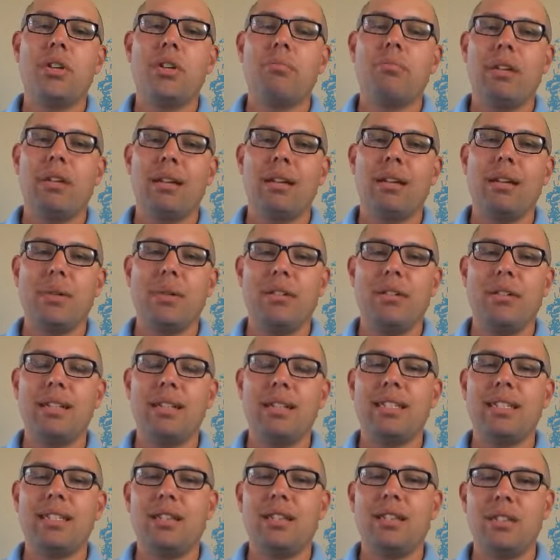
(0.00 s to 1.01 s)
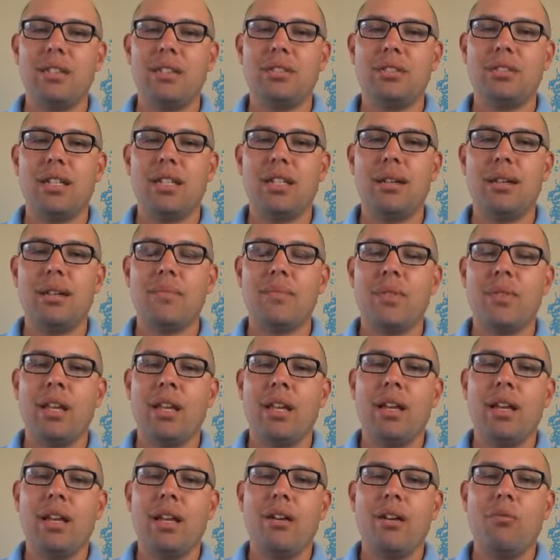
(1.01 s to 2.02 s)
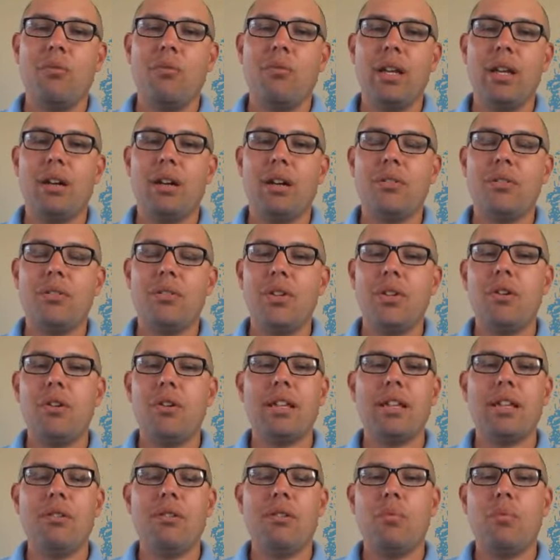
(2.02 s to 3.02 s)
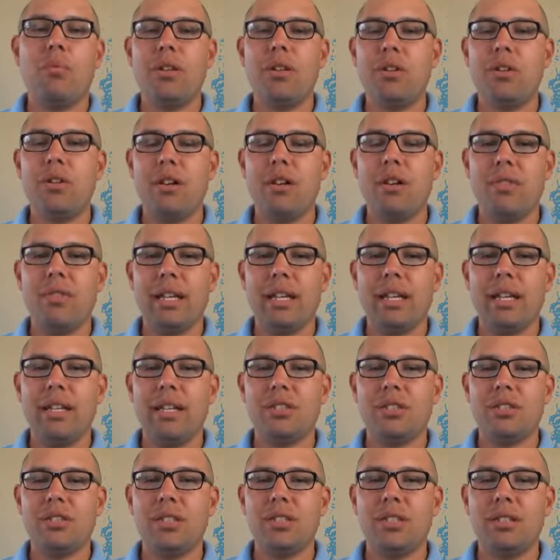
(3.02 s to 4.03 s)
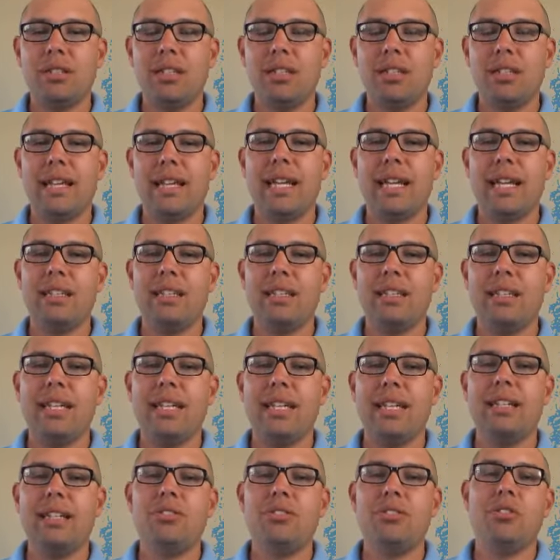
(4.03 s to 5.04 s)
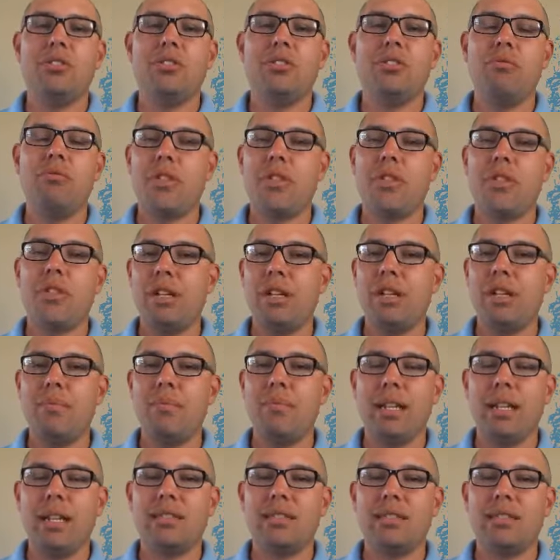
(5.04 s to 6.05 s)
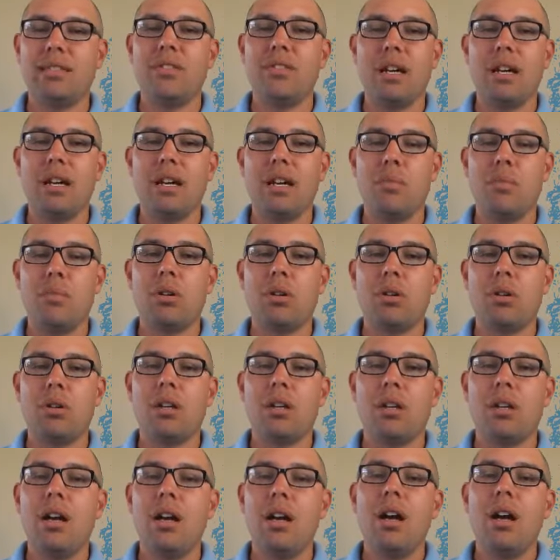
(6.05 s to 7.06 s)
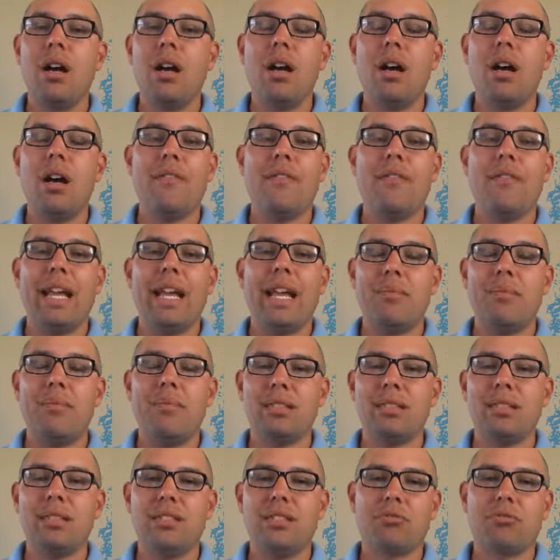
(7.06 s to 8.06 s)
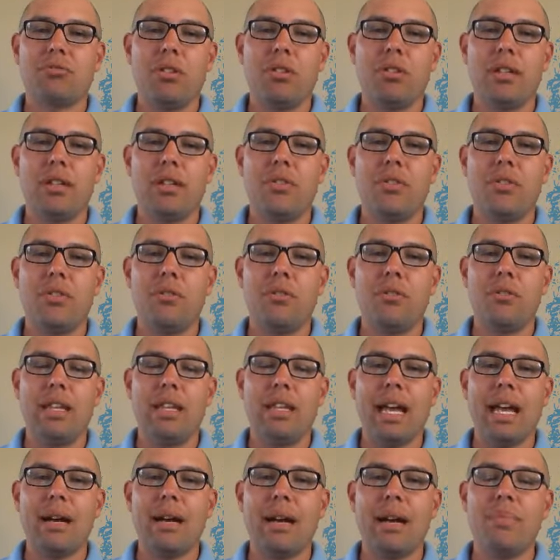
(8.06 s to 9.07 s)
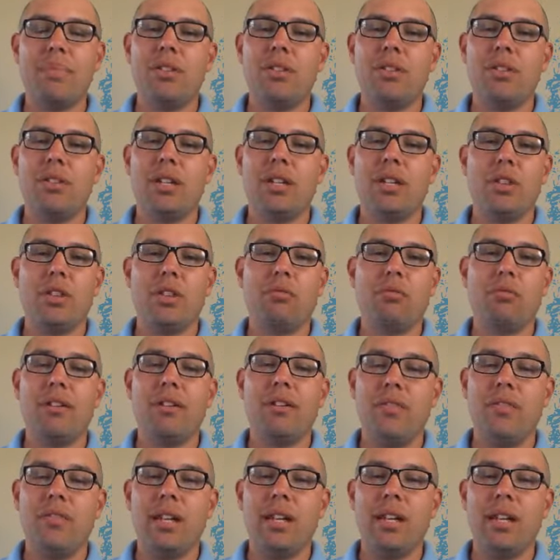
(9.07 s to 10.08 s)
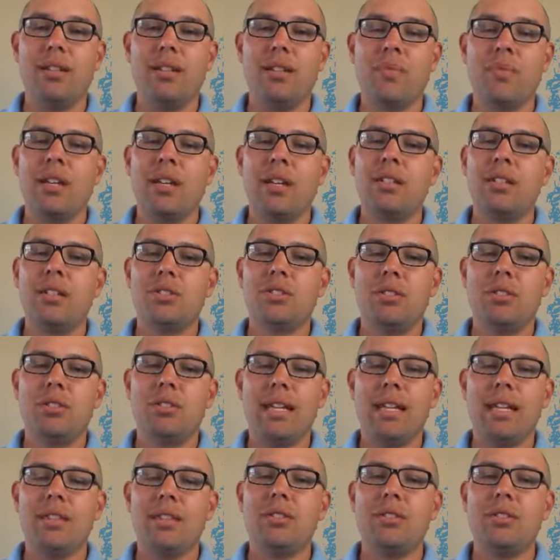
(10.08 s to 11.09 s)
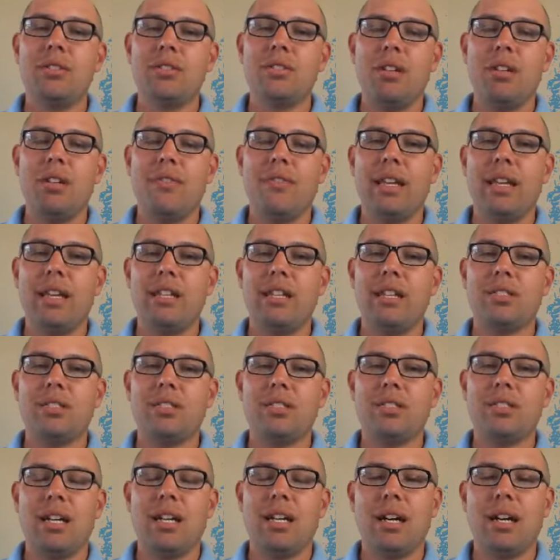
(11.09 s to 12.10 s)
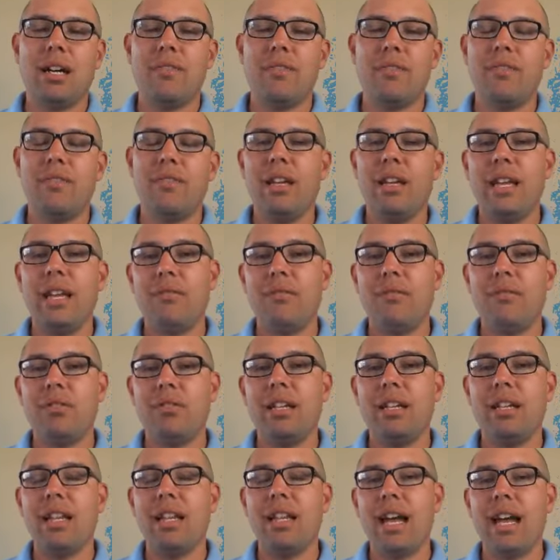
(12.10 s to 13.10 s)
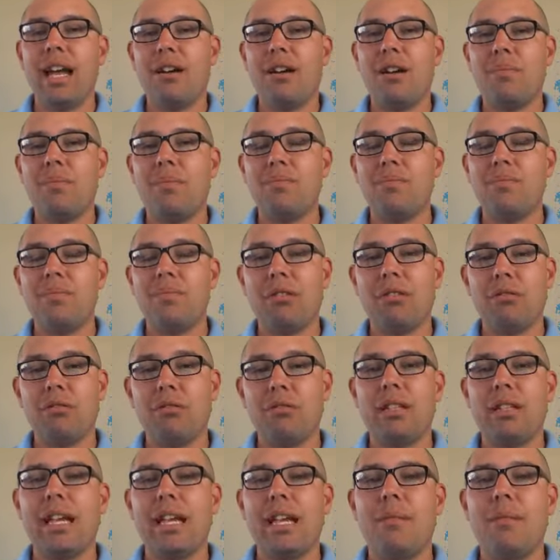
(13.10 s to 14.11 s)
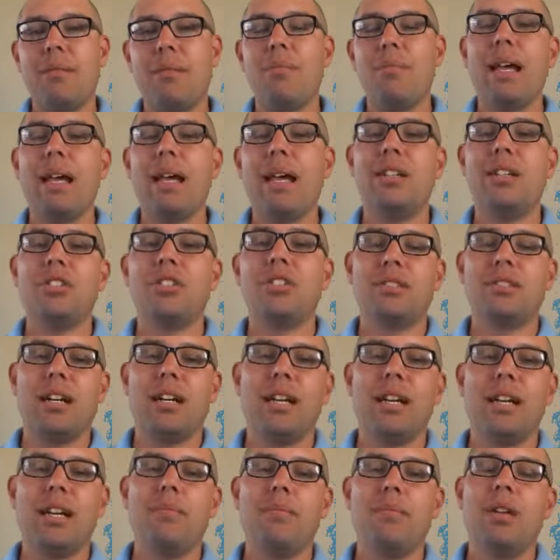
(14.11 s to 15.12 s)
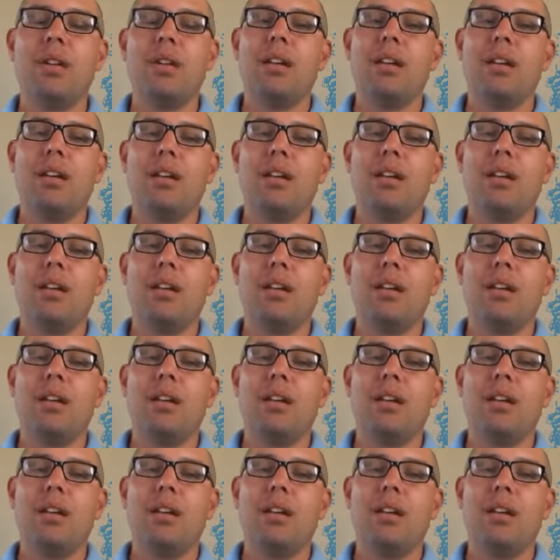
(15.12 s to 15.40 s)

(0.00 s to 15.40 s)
your break periods and lunchtime. We all know that one notification can lead to 30 minutes, if not more, of aimlessly scrolling through the app and looking through a feed. So get those notifications off and really help. That will really help you manage your time